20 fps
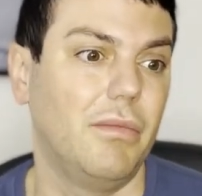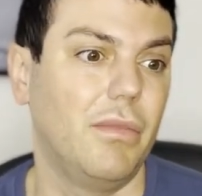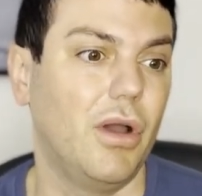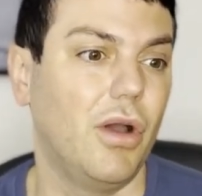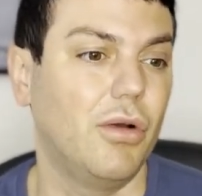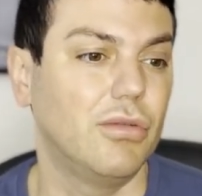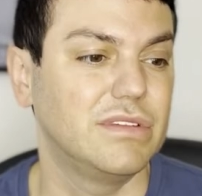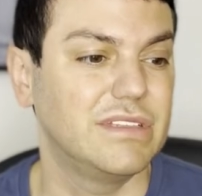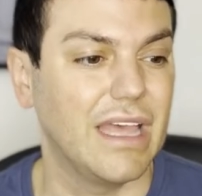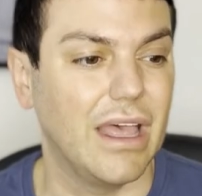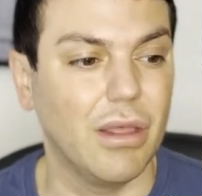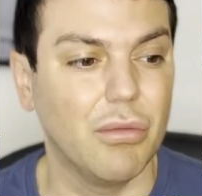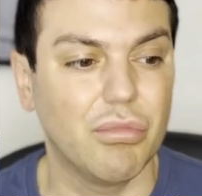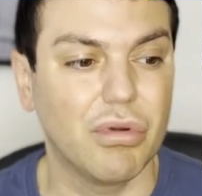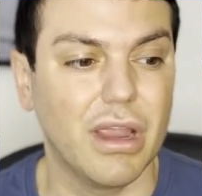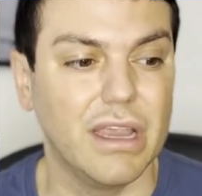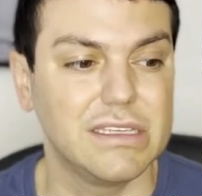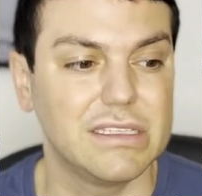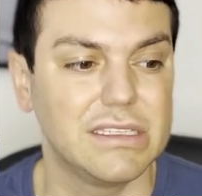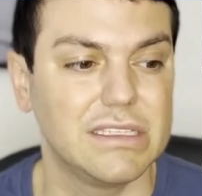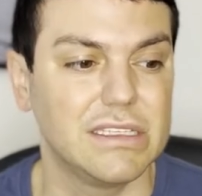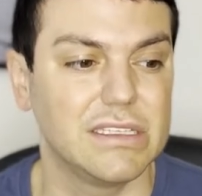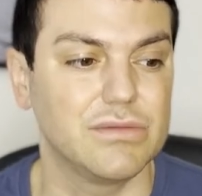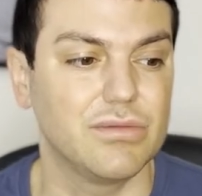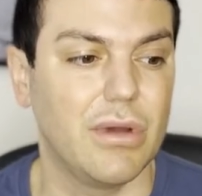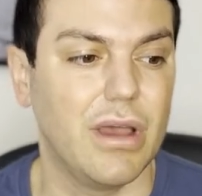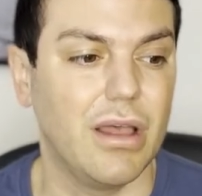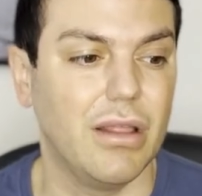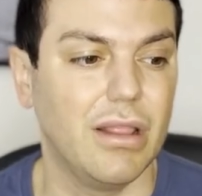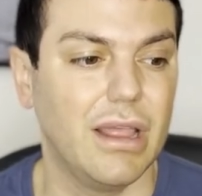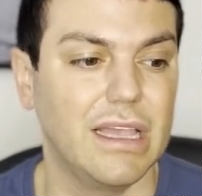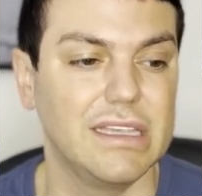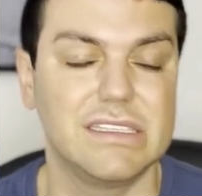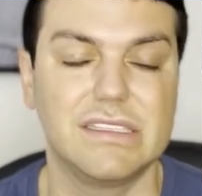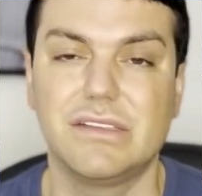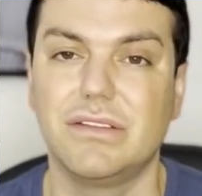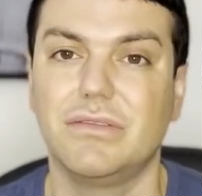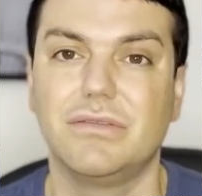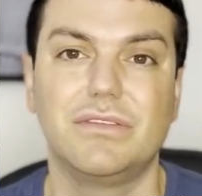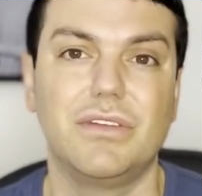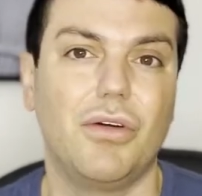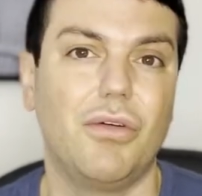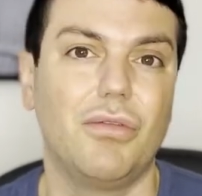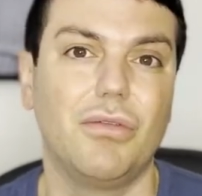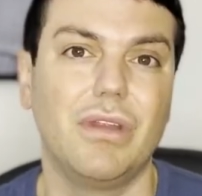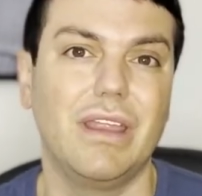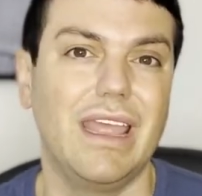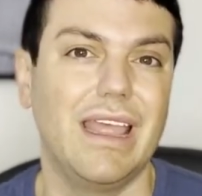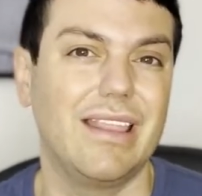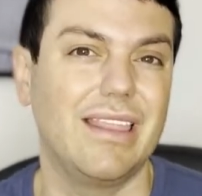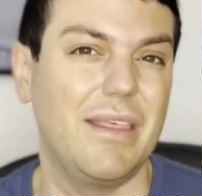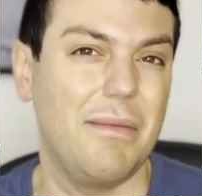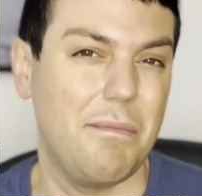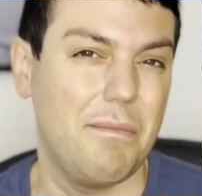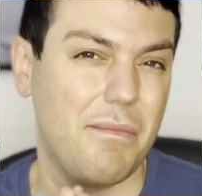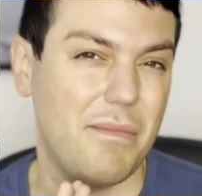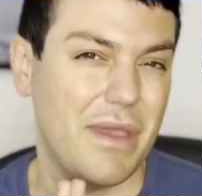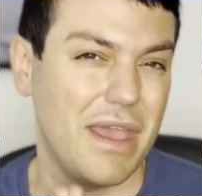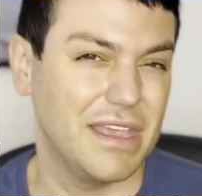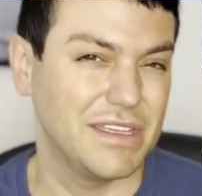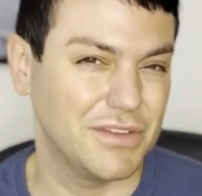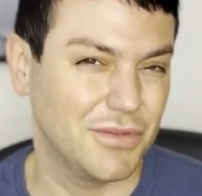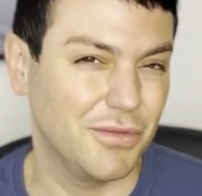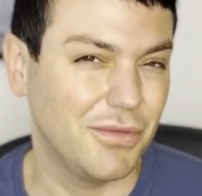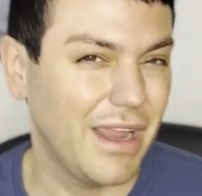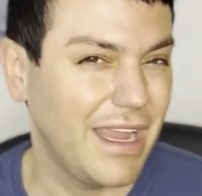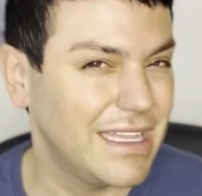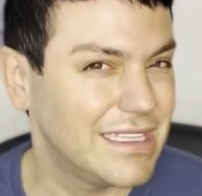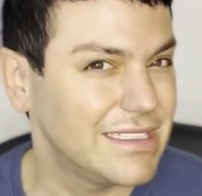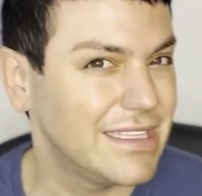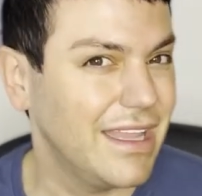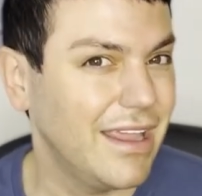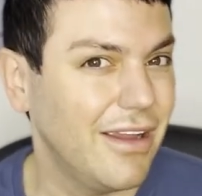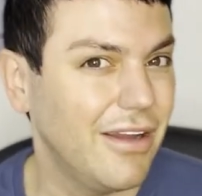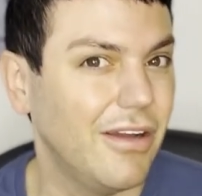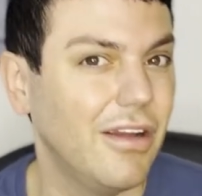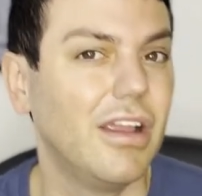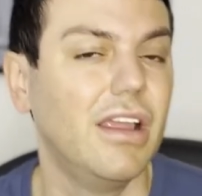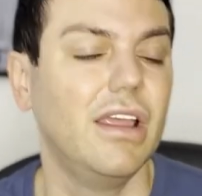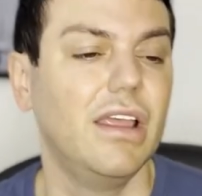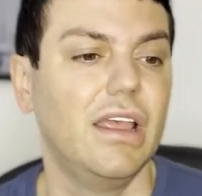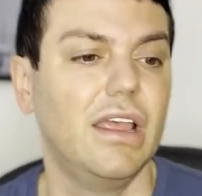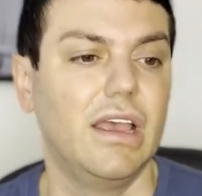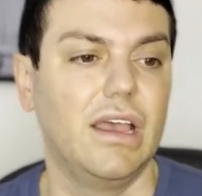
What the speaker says: Hotel prices as well, I still don't get the best rates there.